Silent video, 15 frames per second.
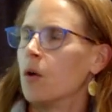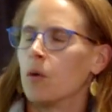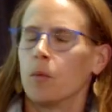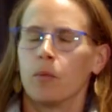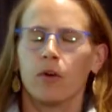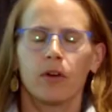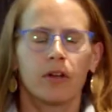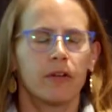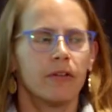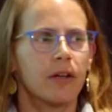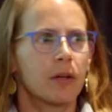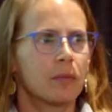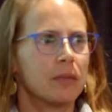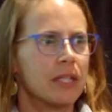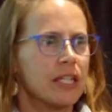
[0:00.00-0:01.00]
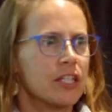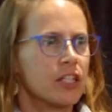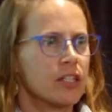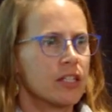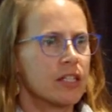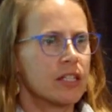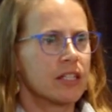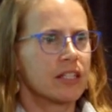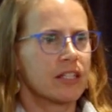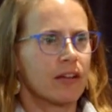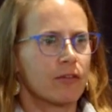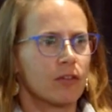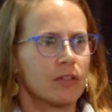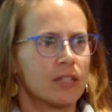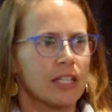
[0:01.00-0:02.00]
we broke our recommendations into
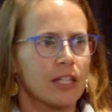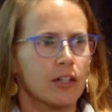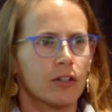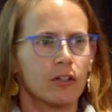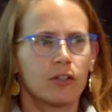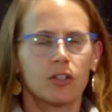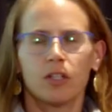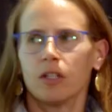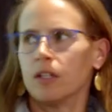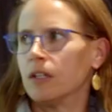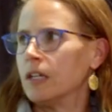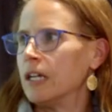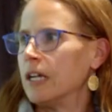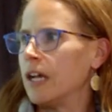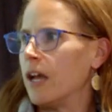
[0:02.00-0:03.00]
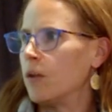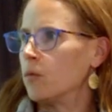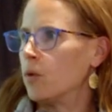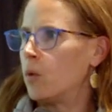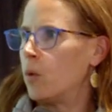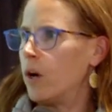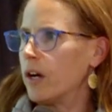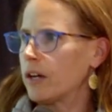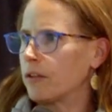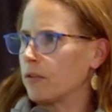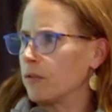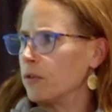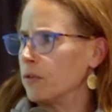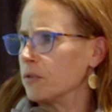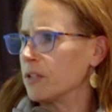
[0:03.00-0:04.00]
several tiers, and we'll walk
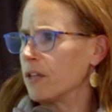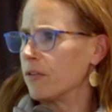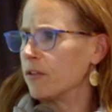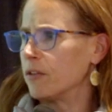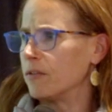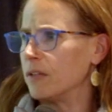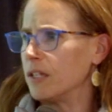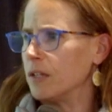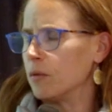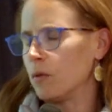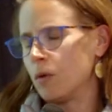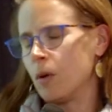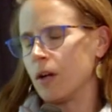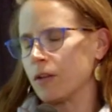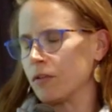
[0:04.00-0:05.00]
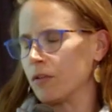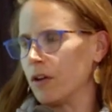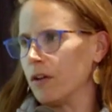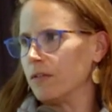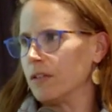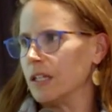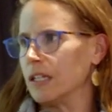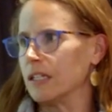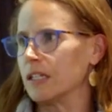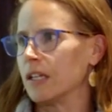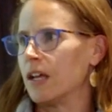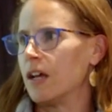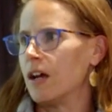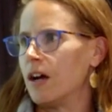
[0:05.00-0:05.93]
through all of these.